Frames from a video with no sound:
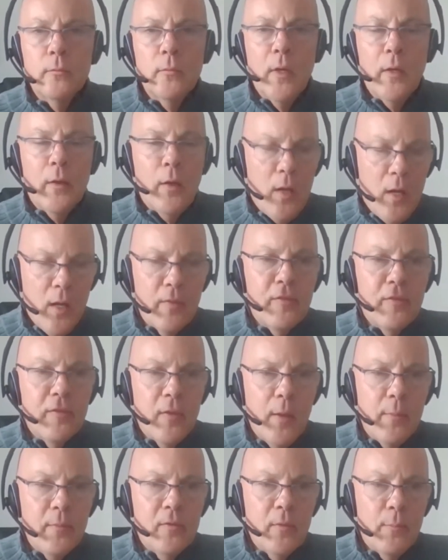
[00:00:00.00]
a
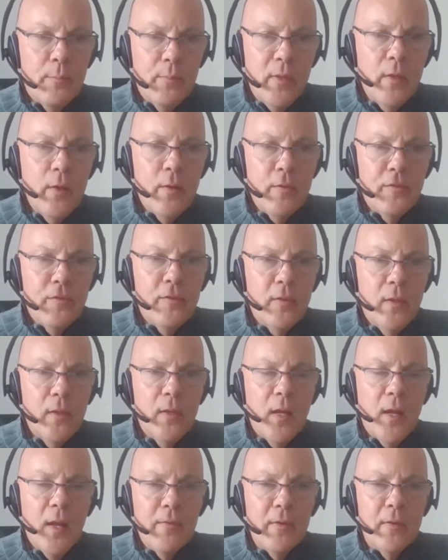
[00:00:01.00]
concept, a POC,
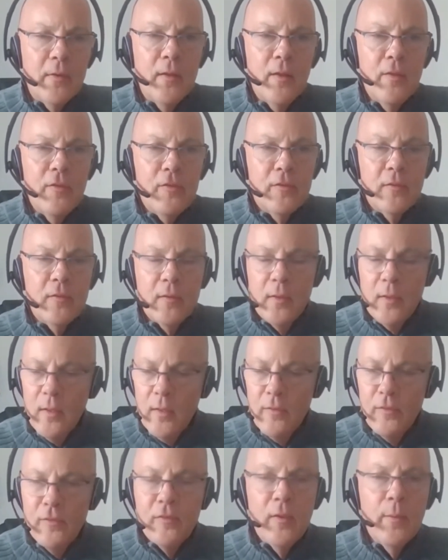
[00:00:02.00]
to have at least
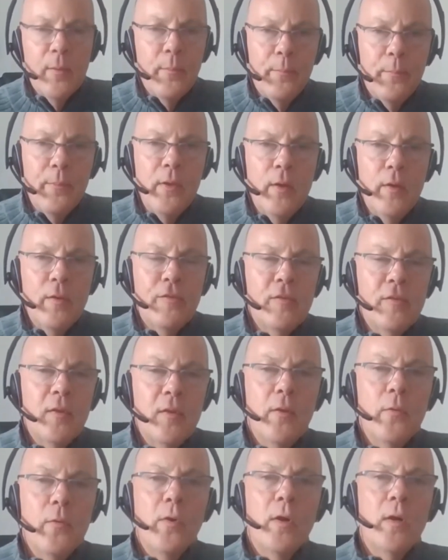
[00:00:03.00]
a simple
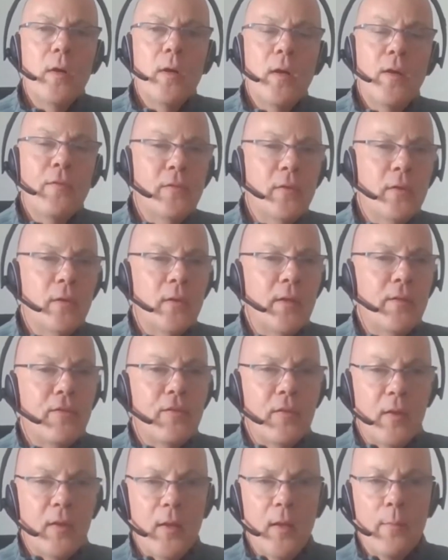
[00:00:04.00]
POC where if they're, let's
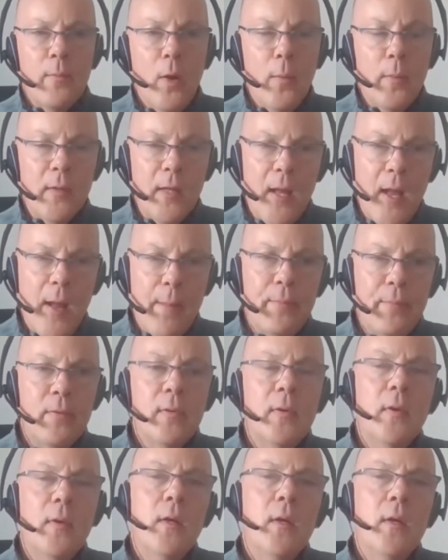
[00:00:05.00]
say, a mobile app,